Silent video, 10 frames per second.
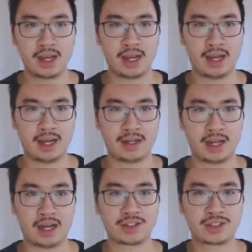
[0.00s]
and
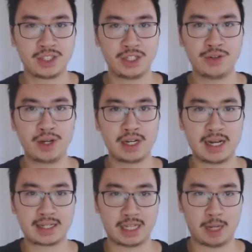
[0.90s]
I'll see you in the
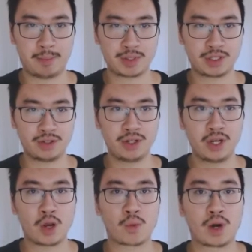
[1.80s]
next episode
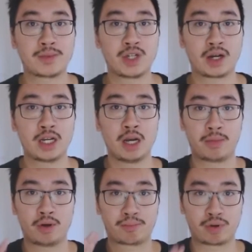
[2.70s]
where I'm talking
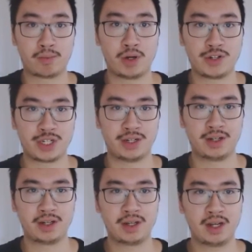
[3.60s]
about promotion
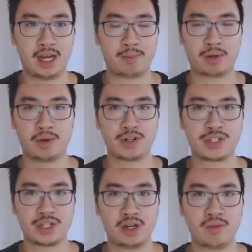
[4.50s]
and
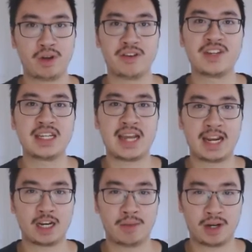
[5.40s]
promotion with the
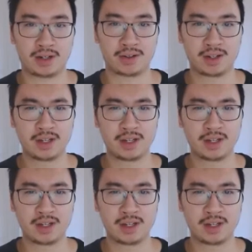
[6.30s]
ADA model.